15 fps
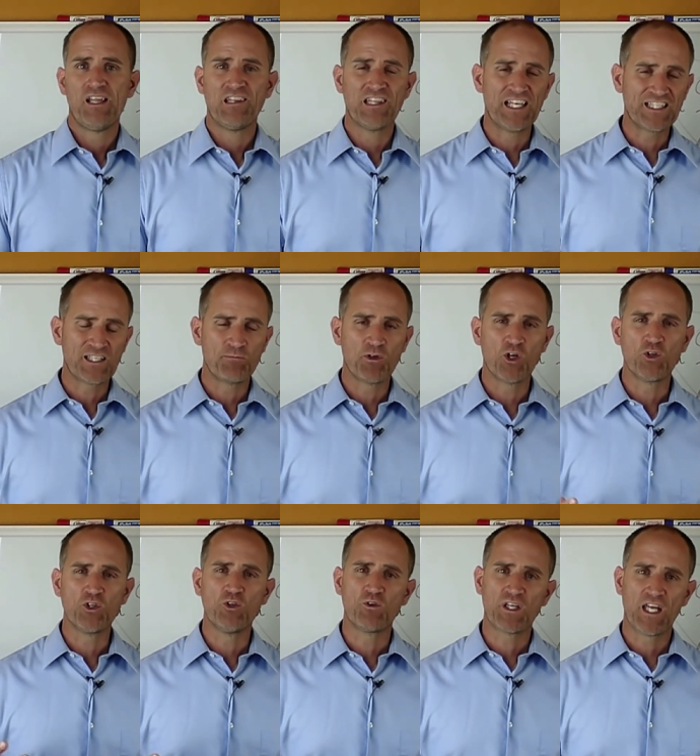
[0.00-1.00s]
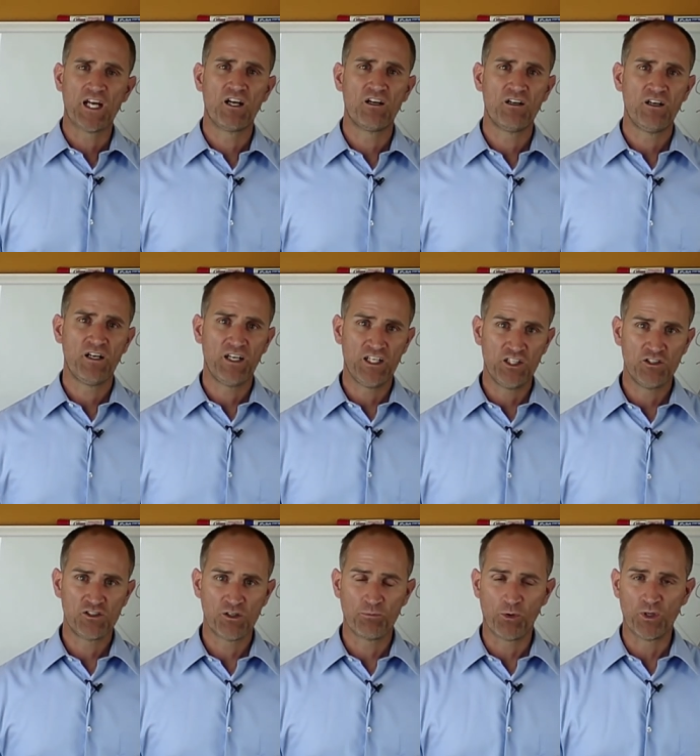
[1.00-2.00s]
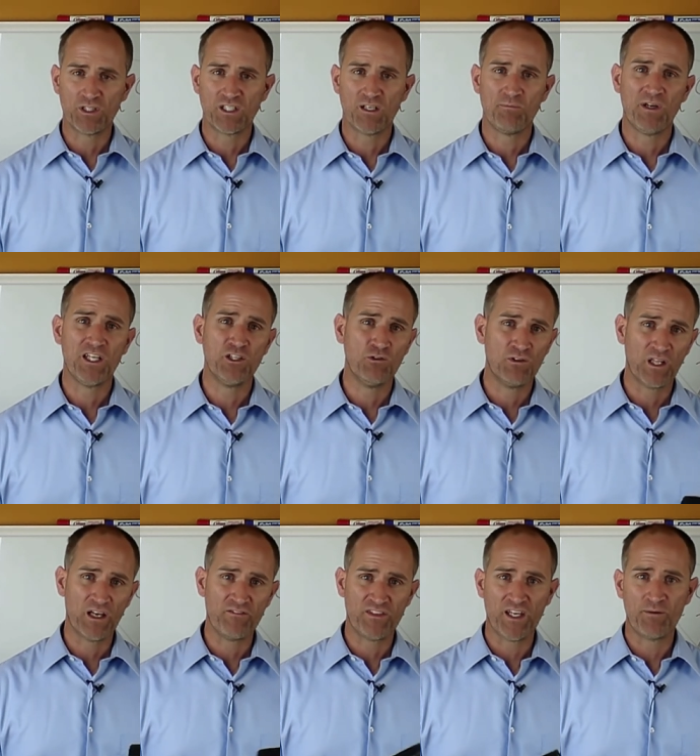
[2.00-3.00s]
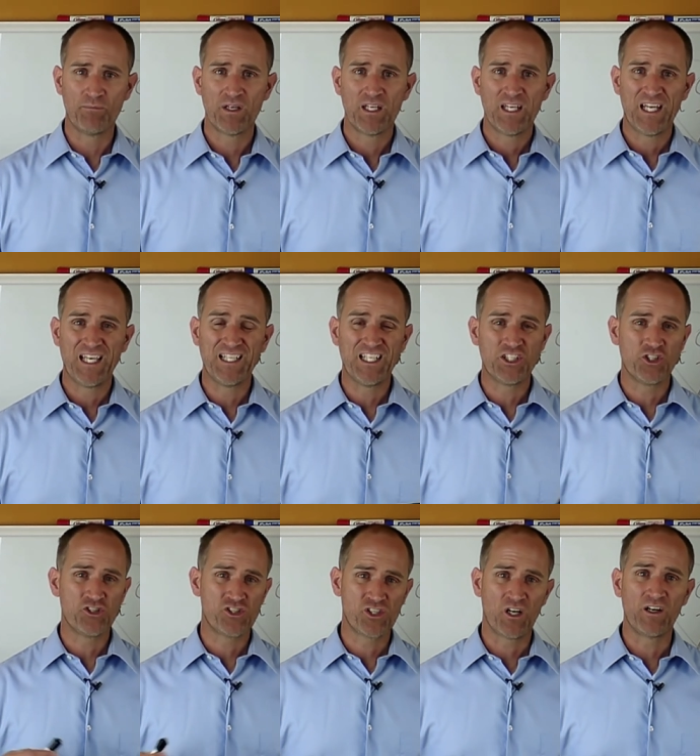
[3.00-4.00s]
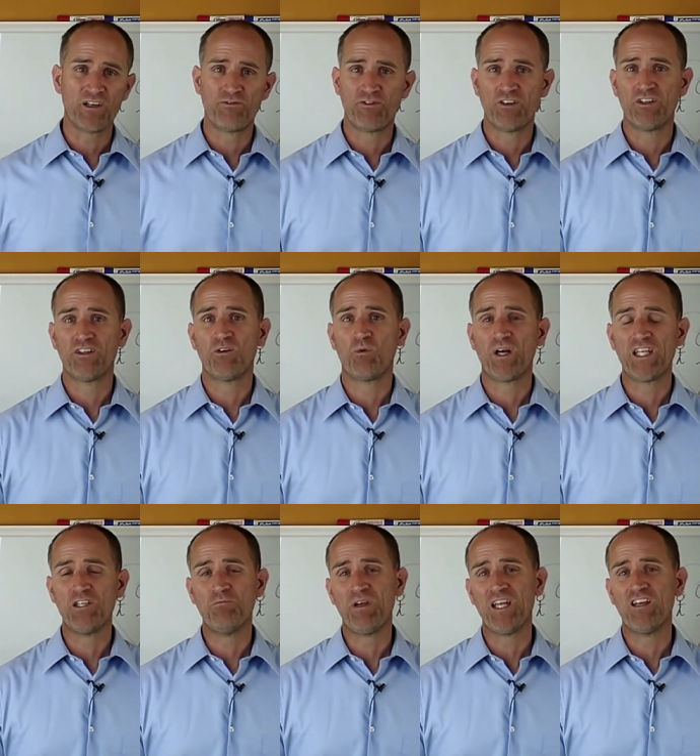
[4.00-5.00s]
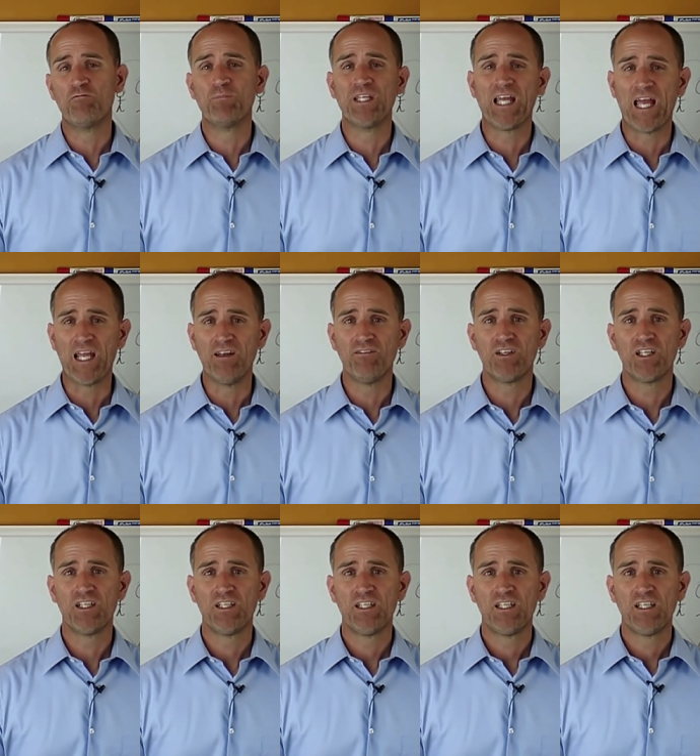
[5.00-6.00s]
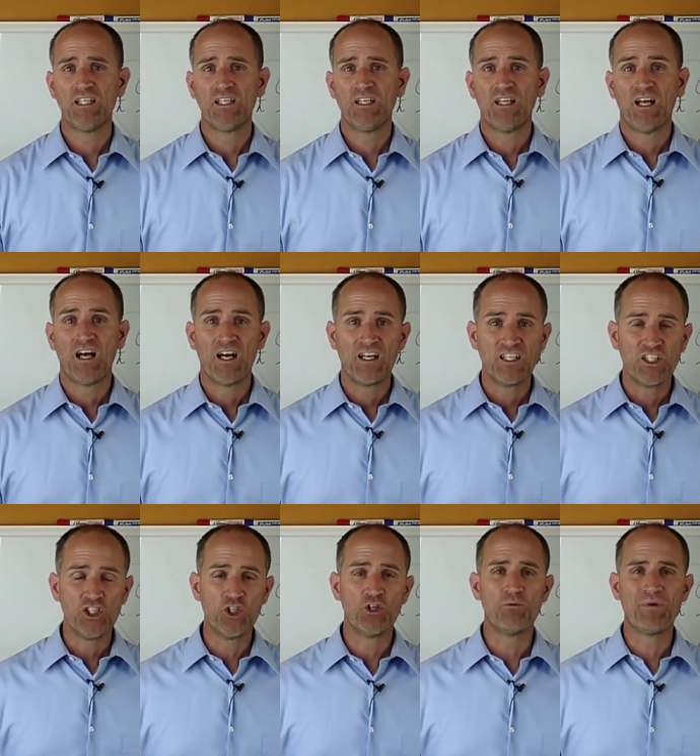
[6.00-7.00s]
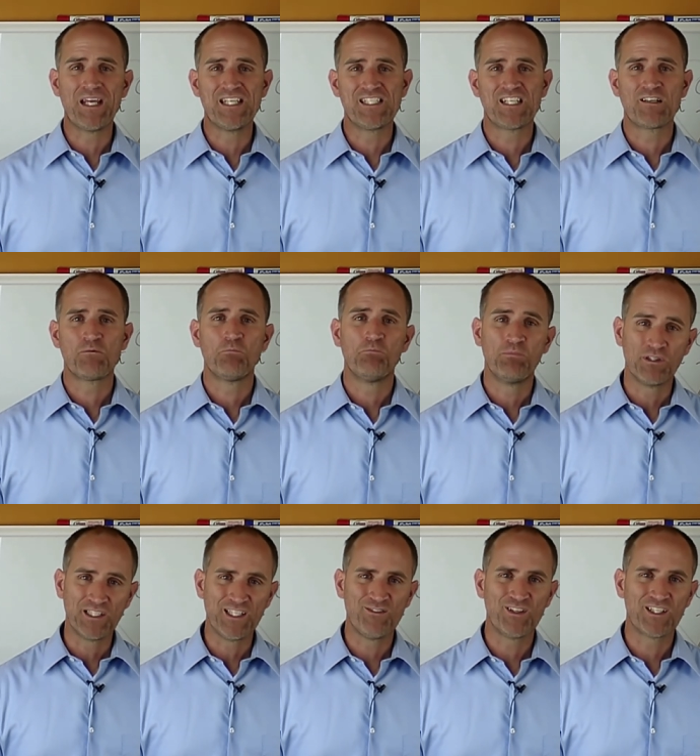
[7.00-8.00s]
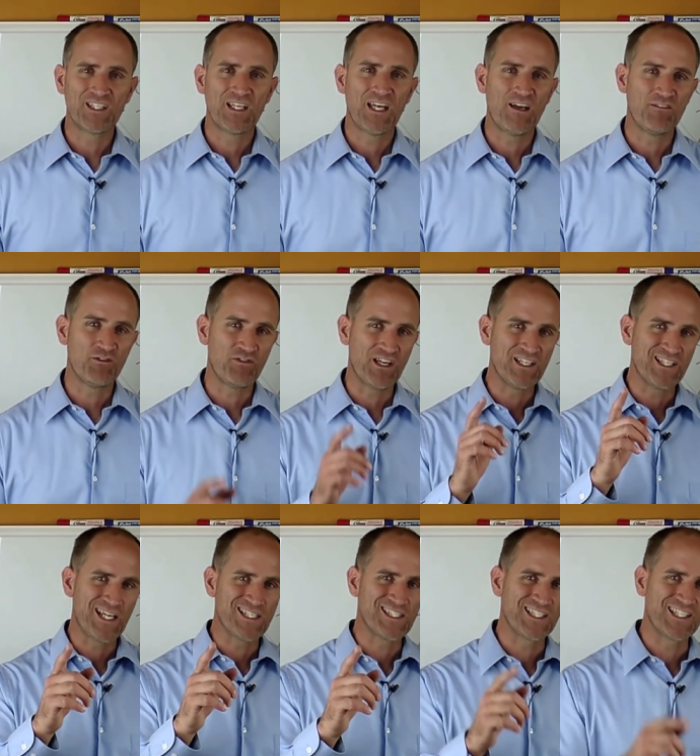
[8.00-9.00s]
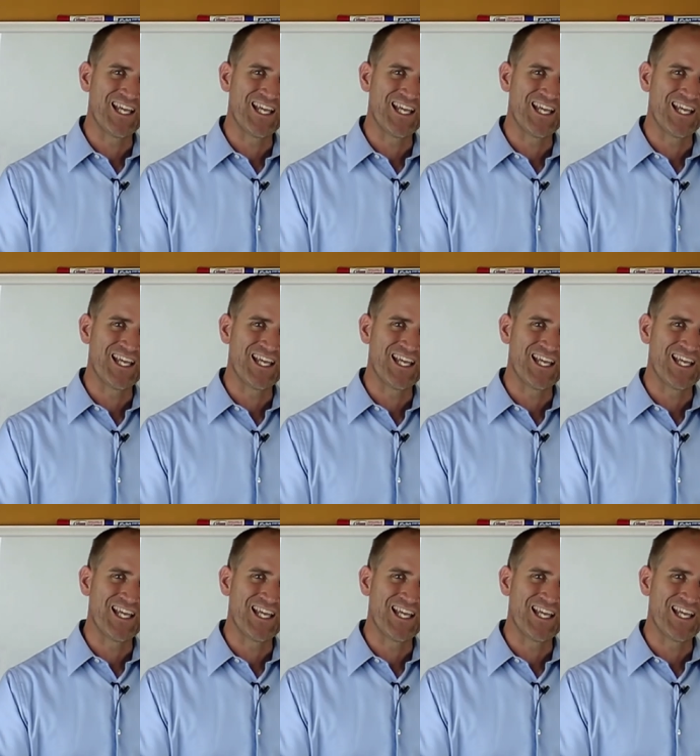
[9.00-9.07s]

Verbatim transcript: Let them know you care and you support them and you love them and that you're sorry for the way you may have behaved. You're amazing. Believe it. Have a fantastic